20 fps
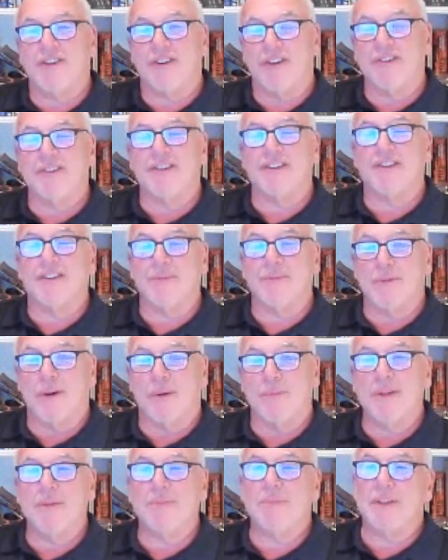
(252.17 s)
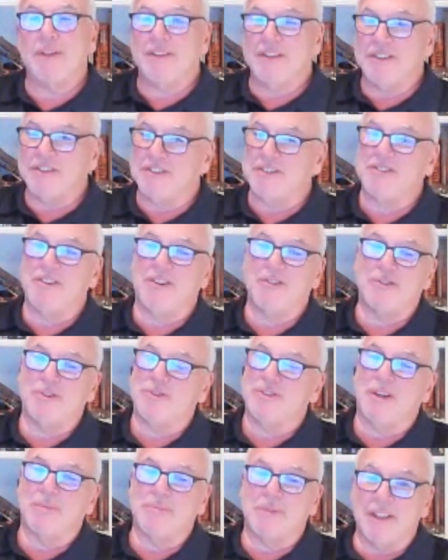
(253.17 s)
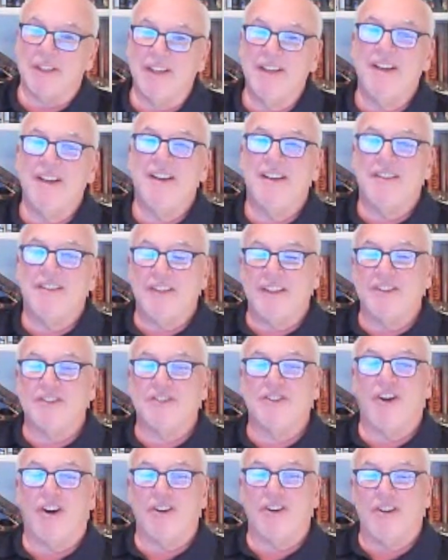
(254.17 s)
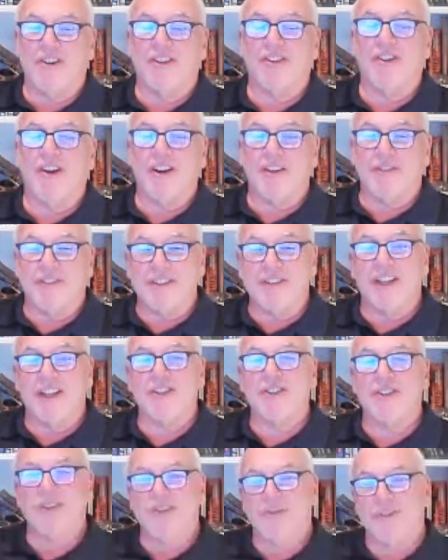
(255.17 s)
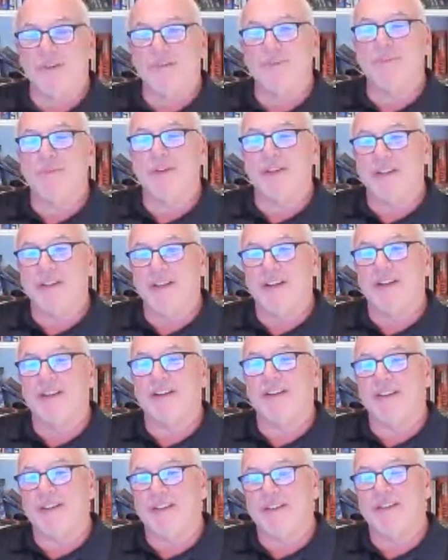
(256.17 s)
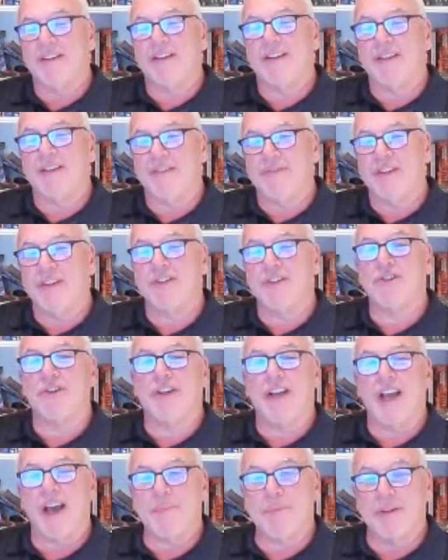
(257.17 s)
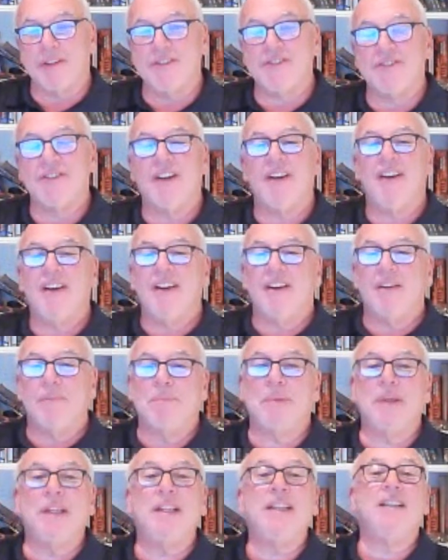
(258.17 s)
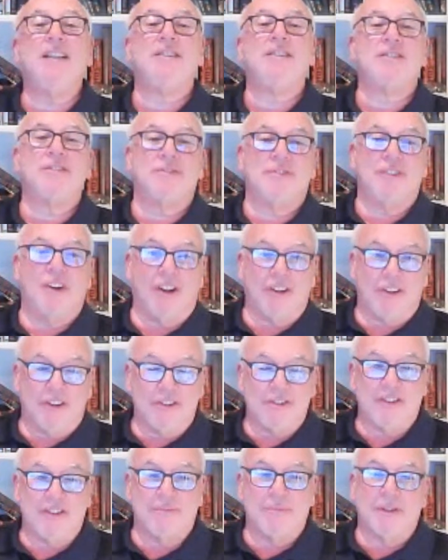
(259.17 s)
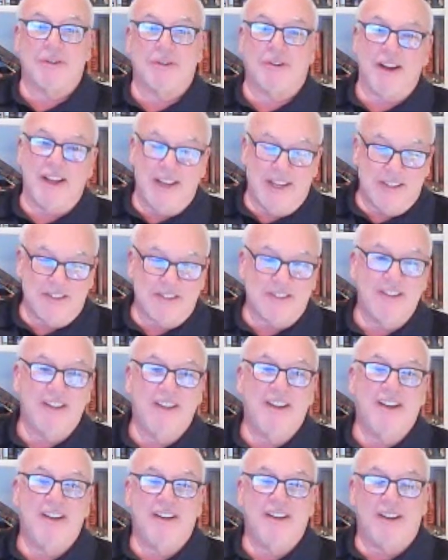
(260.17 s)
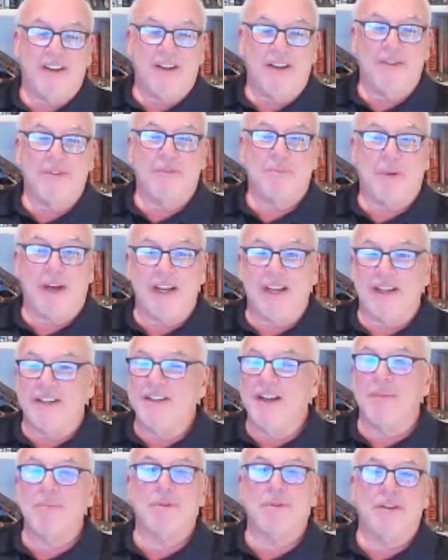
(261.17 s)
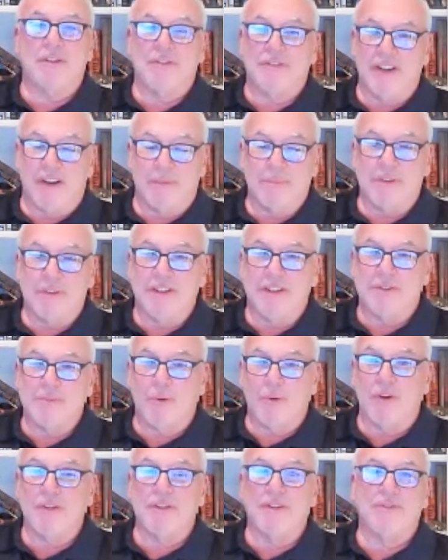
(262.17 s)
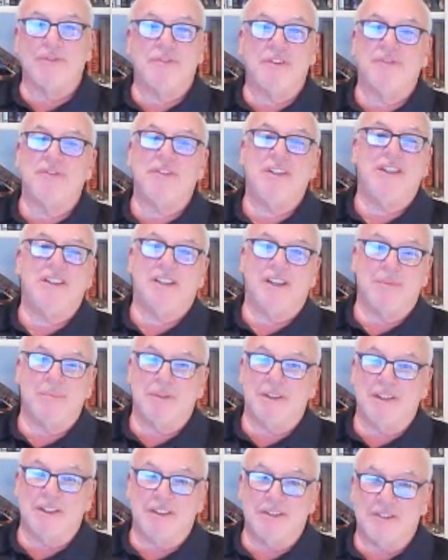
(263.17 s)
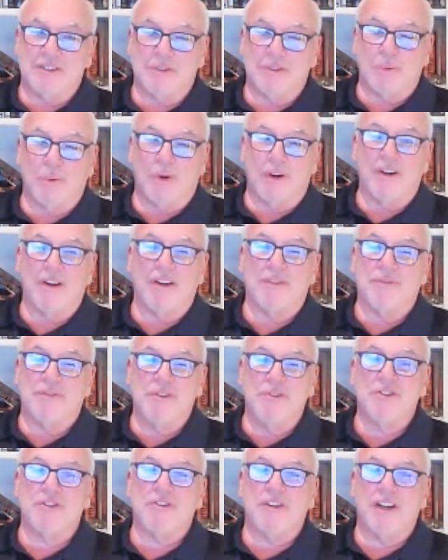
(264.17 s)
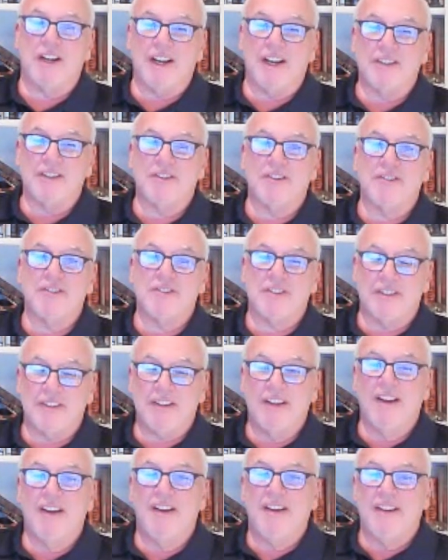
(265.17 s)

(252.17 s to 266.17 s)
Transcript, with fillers: on Earth at the moment, but this is also something that has garnered a lot of attention from uh, venture capitalists. Billions of dollars have been raised uh, by a number of companies, more than fifteen companies, to work on fusion reactors. And